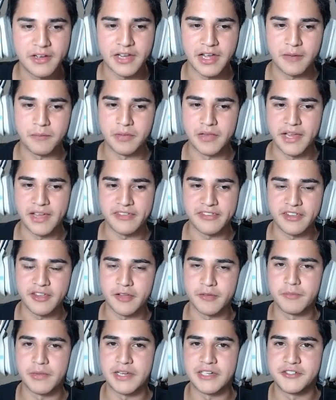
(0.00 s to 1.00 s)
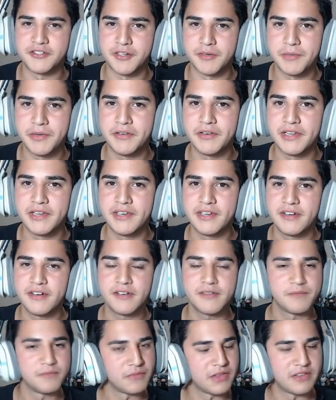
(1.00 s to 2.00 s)
got blast held by tribute in here.
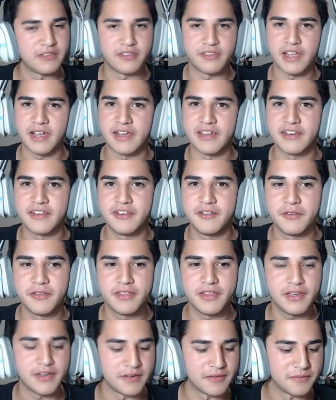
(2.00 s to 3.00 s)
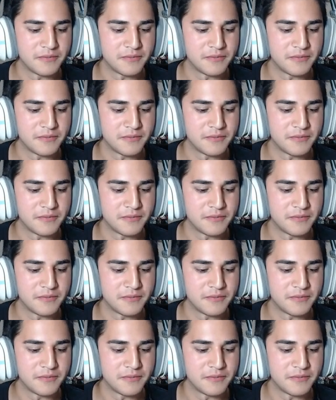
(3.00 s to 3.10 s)
It's not gonna do a thing.